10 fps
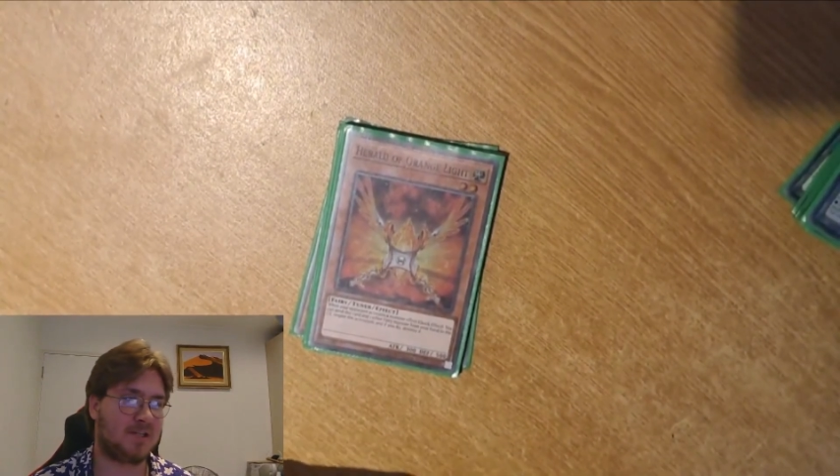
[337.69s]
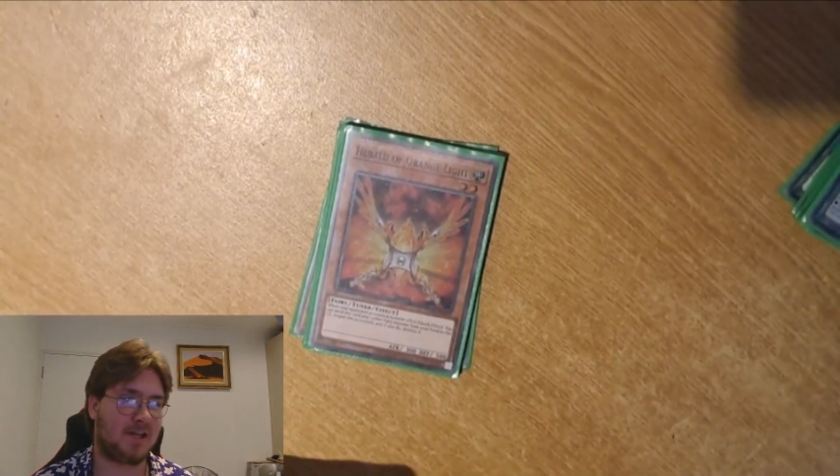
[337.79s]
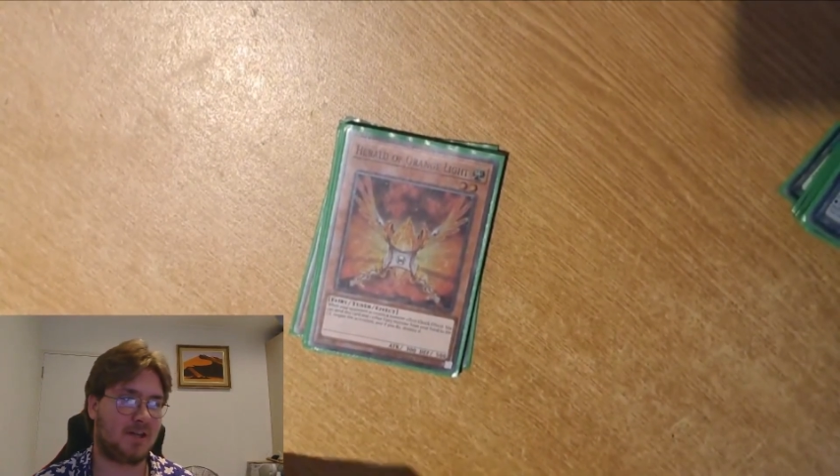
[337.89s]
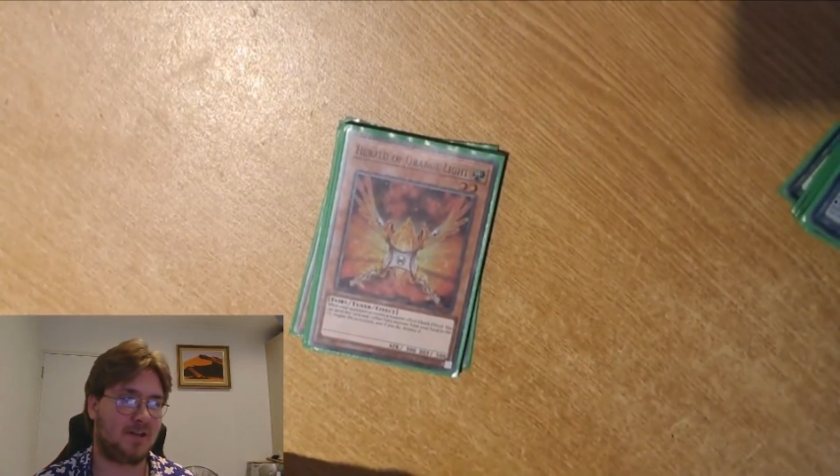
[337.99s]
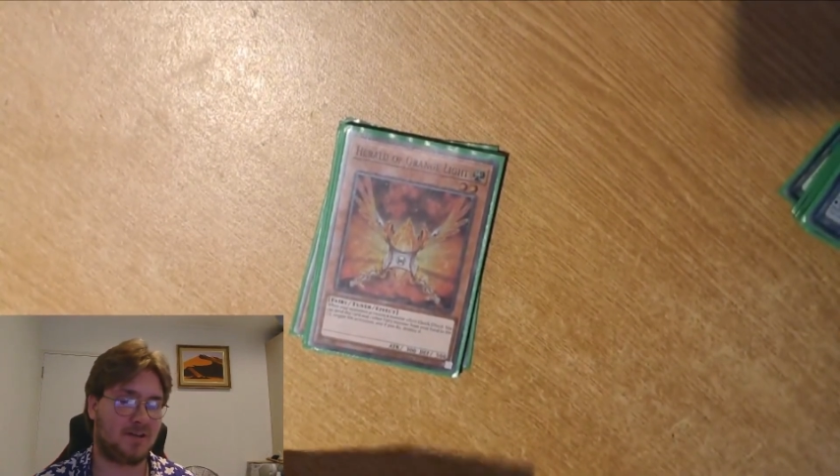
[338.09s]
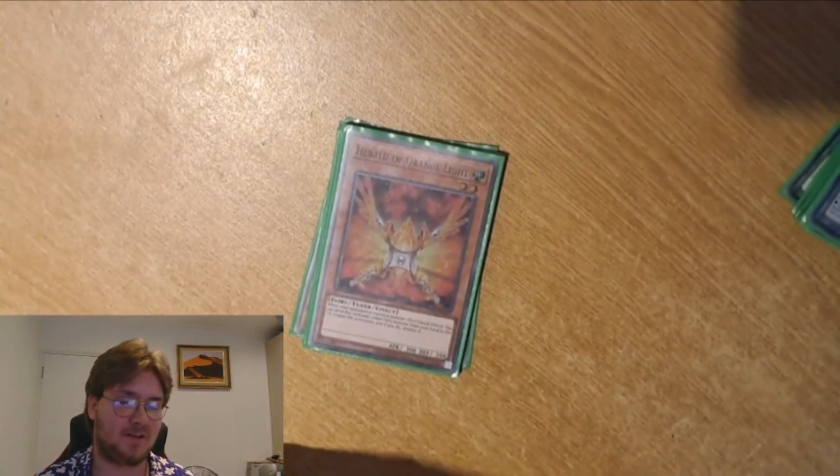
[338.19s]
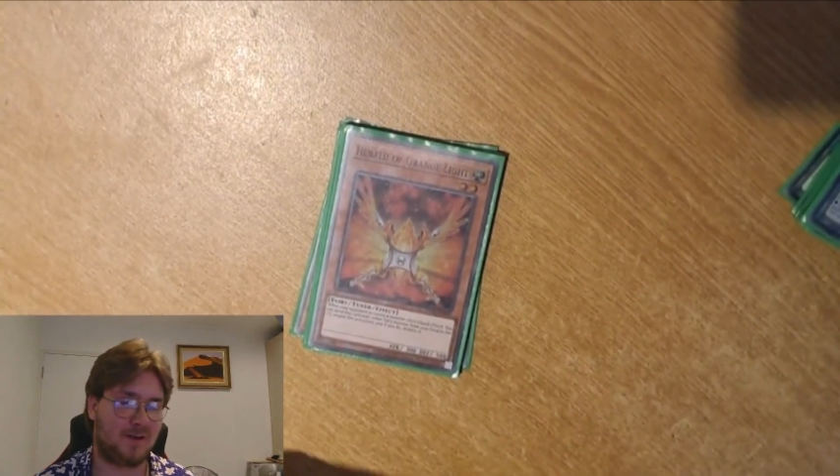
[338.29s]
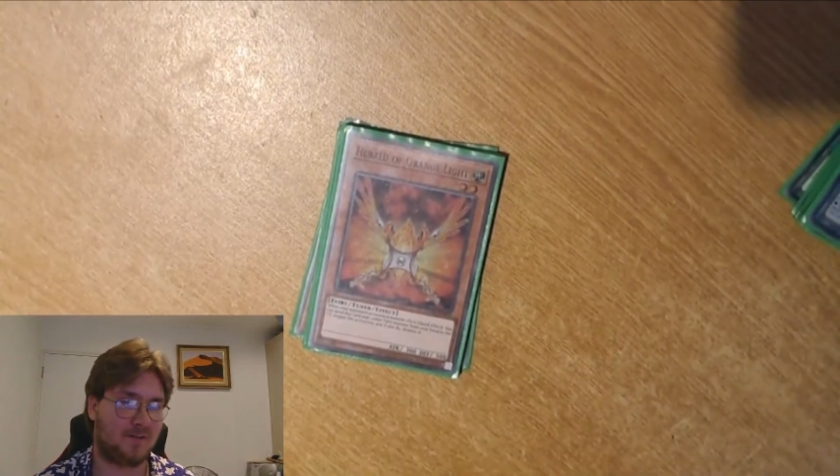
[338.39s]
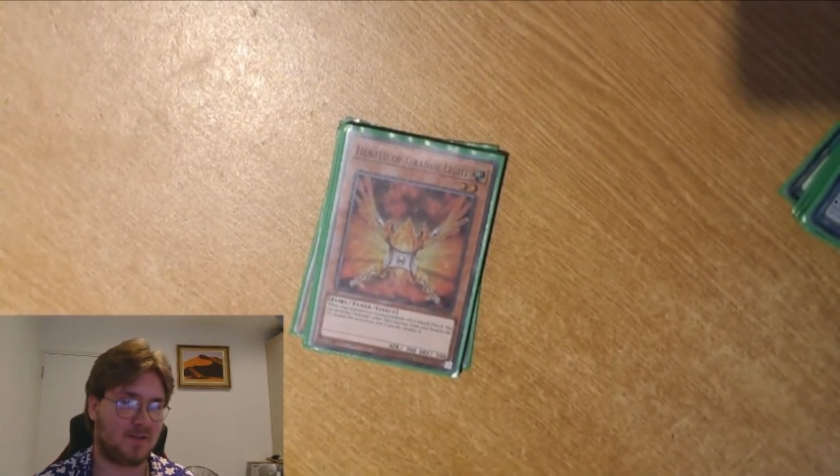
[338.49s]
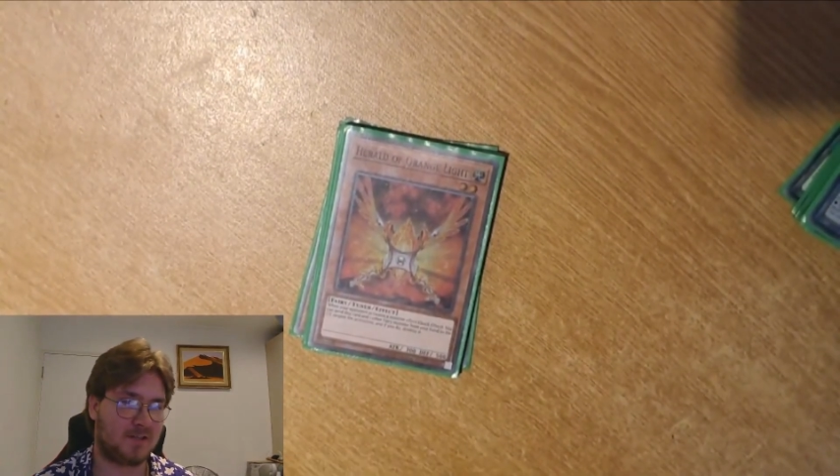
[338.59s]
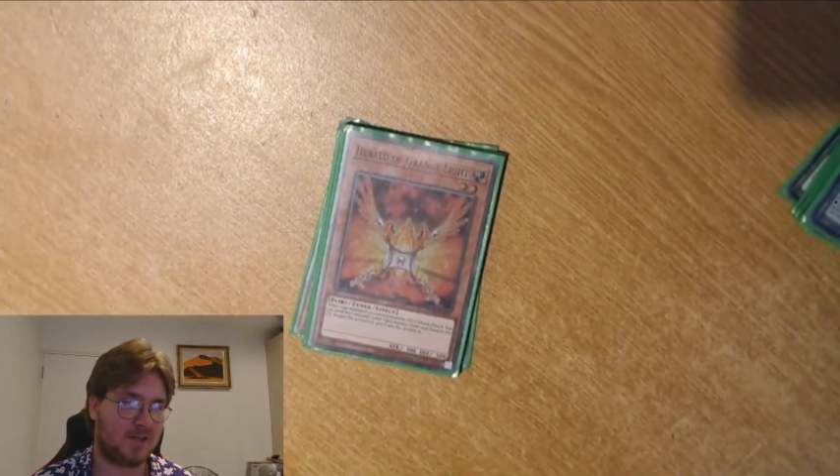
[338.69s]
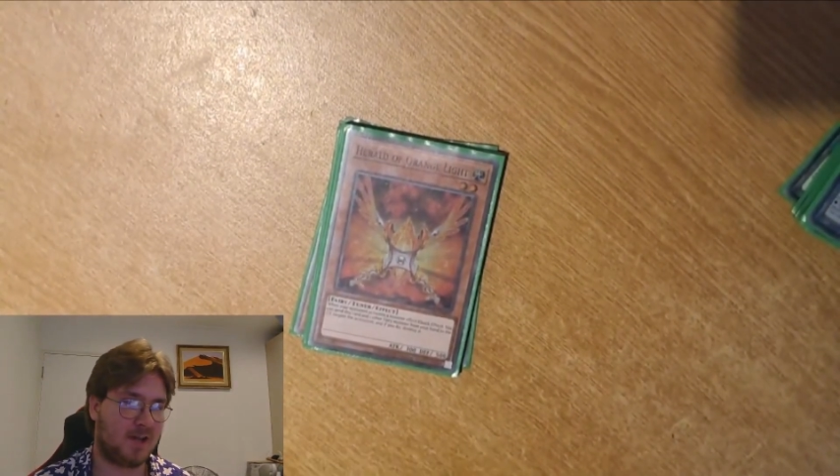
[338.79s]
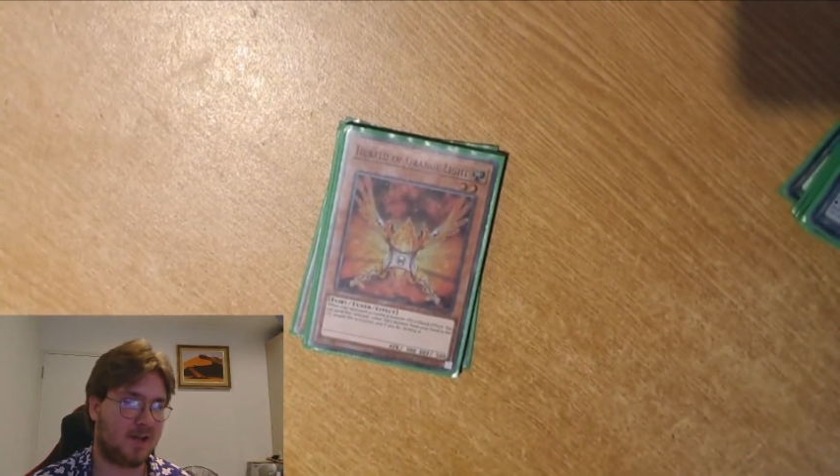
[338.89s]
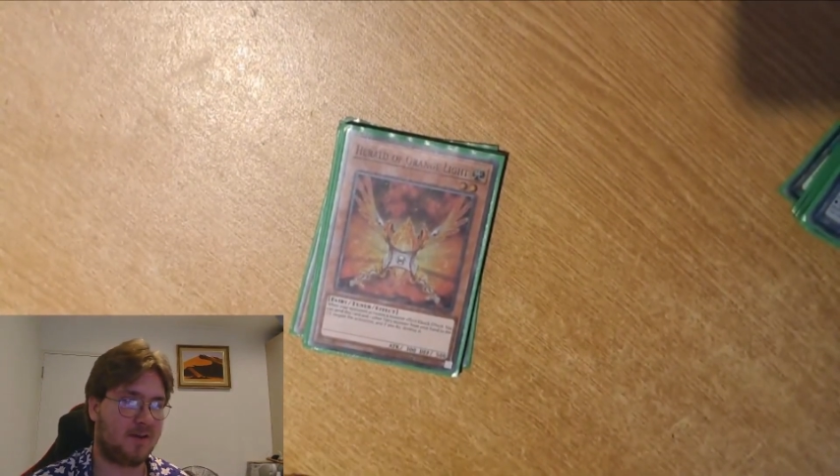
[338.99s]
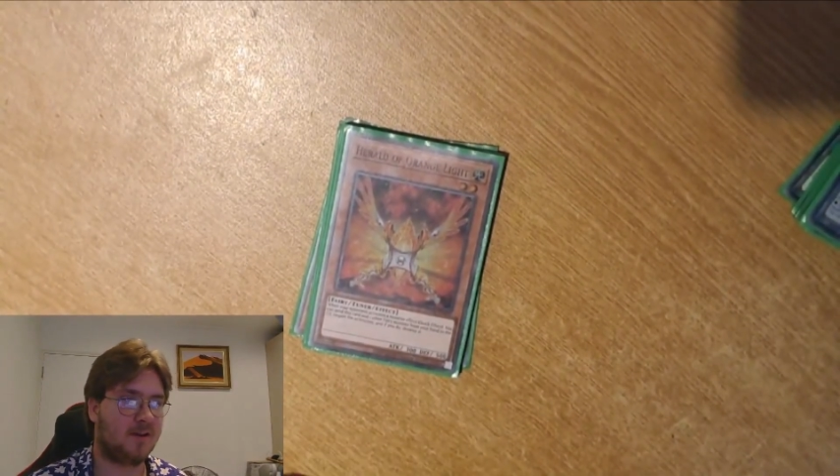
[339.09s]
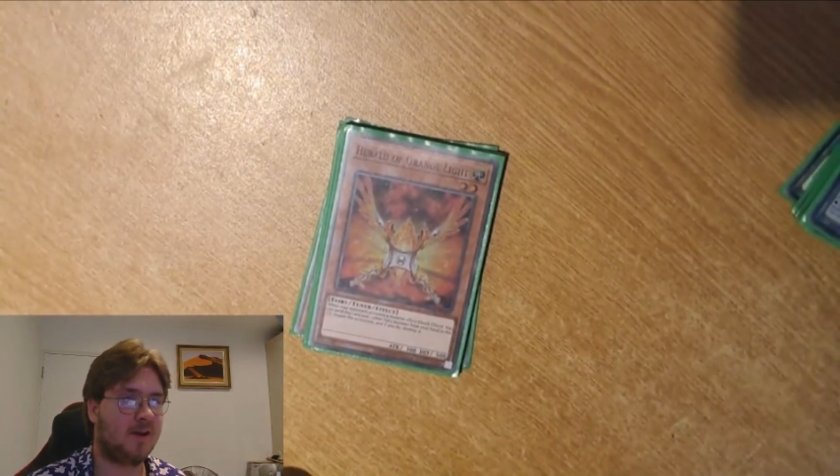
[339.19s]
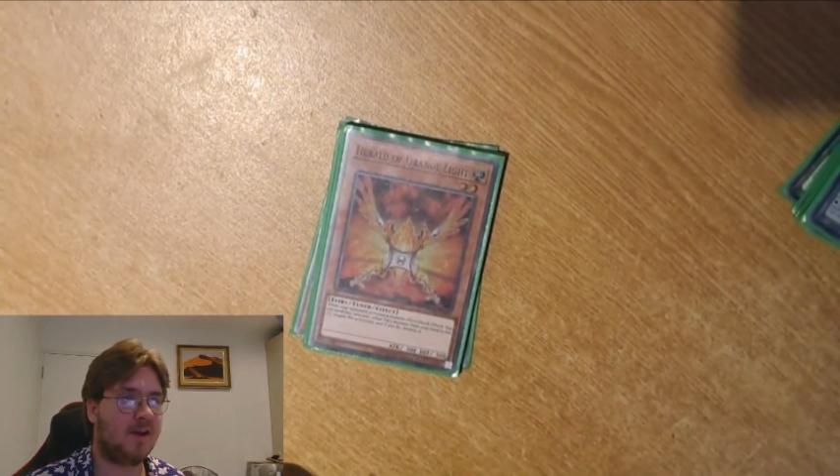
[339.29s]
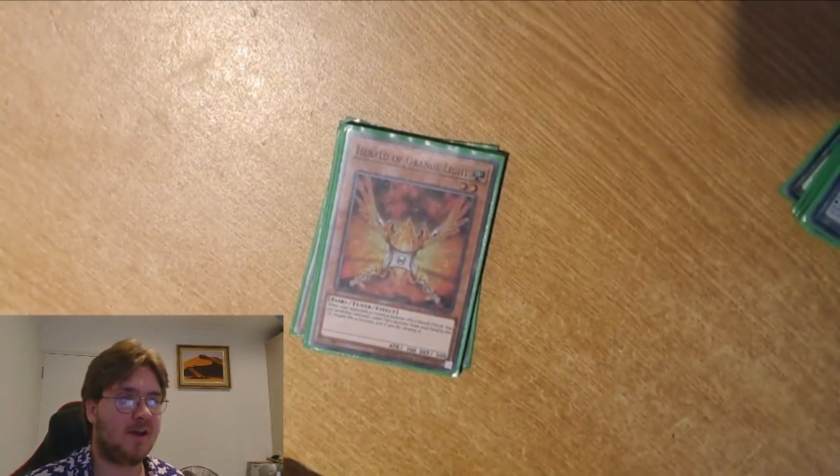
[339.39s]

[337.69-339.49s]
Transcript: second, having this in hand,